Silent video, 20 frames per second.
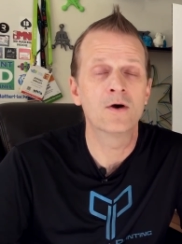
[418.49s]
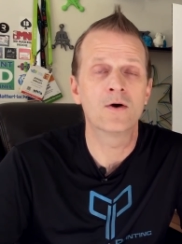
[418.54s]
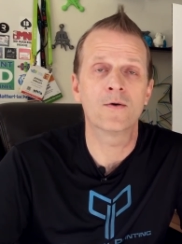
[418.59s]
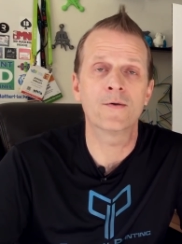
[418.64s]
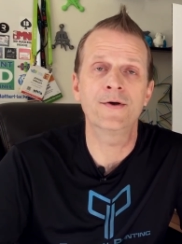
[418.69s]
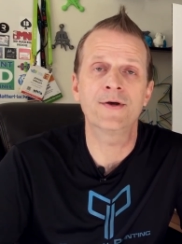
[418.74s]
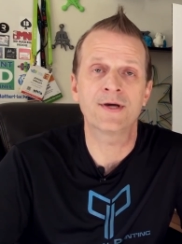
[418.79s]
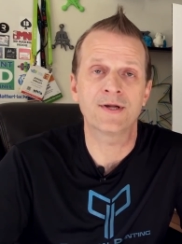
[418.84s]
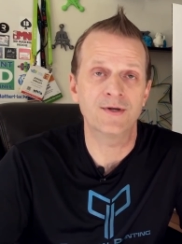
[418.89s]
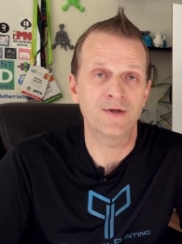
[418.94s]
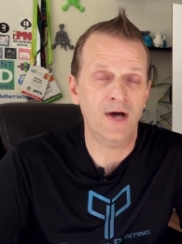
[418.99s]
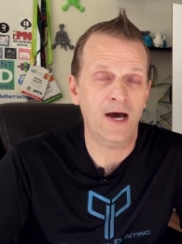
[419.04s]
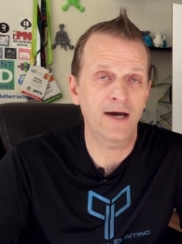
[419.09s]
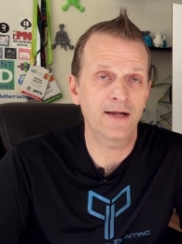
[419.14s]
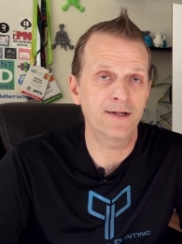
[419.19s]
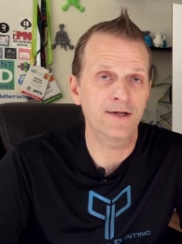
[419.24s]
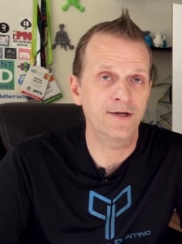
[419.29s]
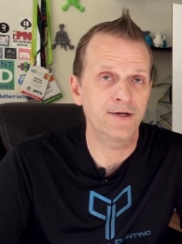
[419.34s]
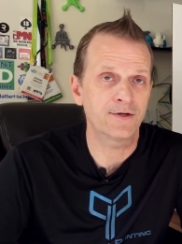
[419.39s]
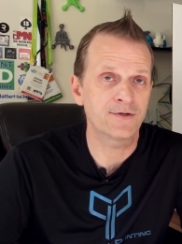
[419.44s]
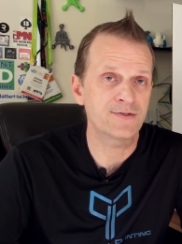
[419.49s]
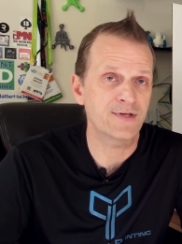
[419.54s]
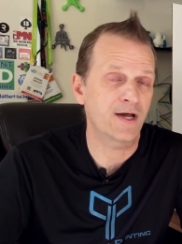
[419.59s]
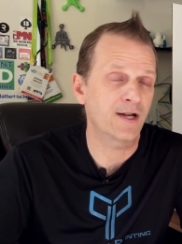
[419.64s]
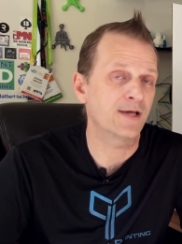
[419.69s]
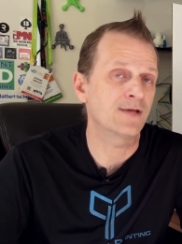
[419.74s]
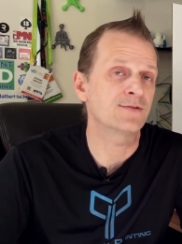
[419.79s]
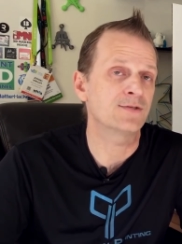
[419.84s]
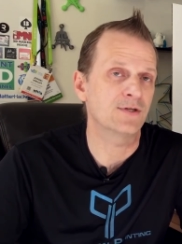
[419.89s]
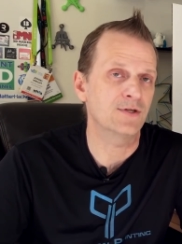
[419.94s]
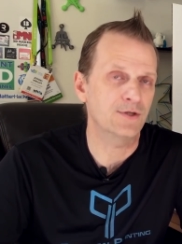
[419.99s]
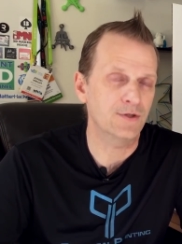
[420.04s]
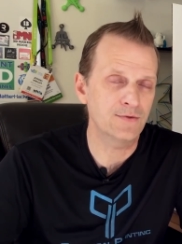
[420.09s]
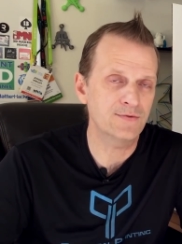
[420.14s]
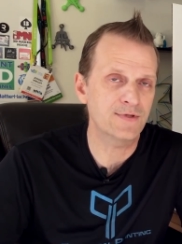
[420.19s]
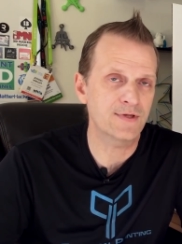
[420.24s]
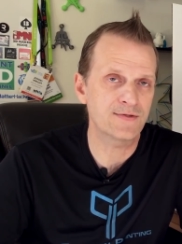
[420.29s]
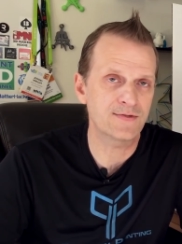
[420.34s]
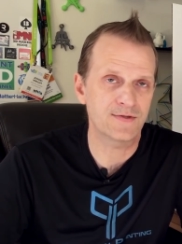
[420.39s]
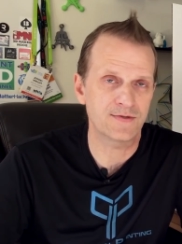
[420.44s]
Or you can dial in your settings and
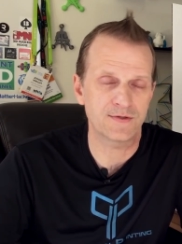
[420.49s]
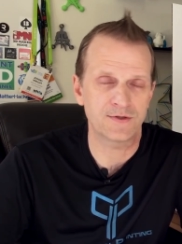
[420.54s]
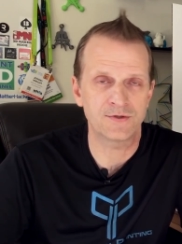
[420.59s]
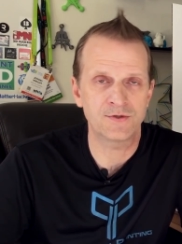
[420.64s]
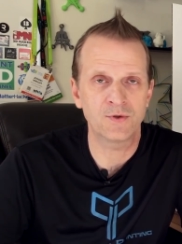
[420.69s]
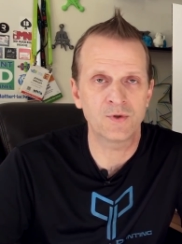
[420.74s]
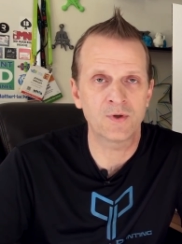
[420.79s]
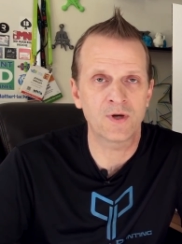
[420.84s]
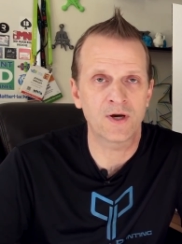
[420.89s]
use this as a